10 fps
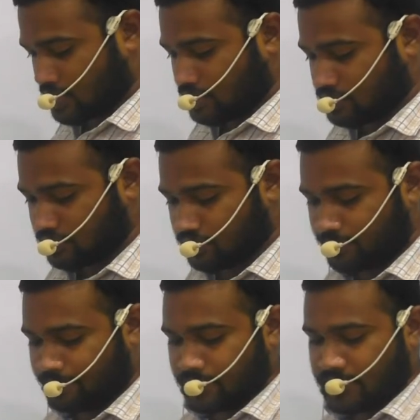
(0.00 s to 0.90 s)

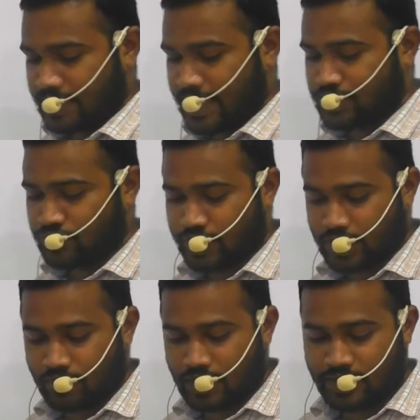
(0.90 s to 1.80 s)
So the right to
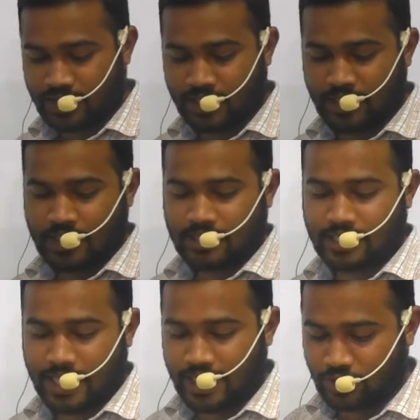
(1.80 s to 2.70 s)
equality,
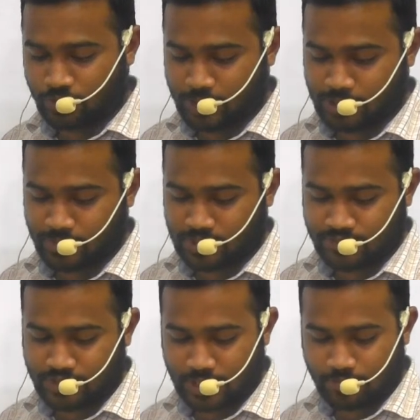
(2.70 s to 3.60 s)
the directive principles
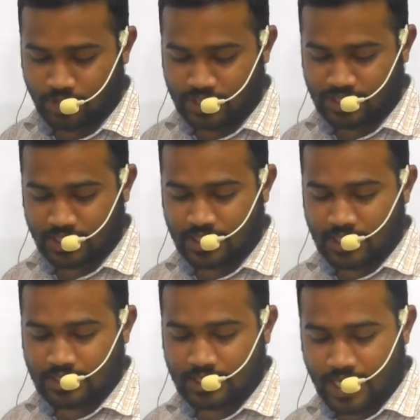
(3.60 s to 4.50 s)
of state policy,
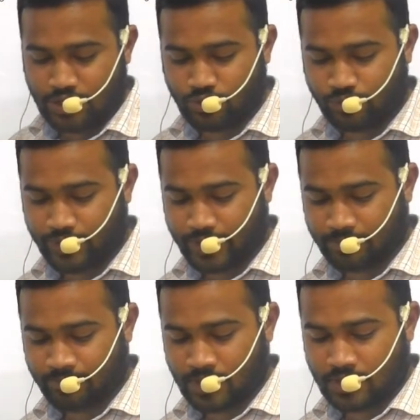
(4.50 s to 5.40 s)
the right to
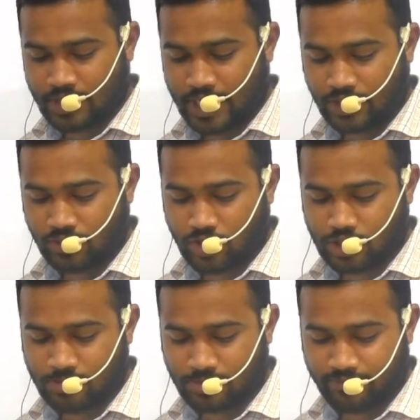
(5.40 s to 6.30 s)
freedom, the right to
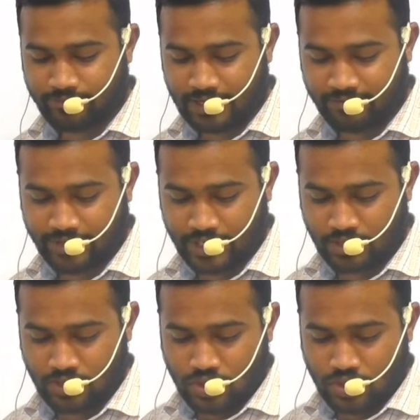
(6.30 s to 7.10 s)
concept of welfare.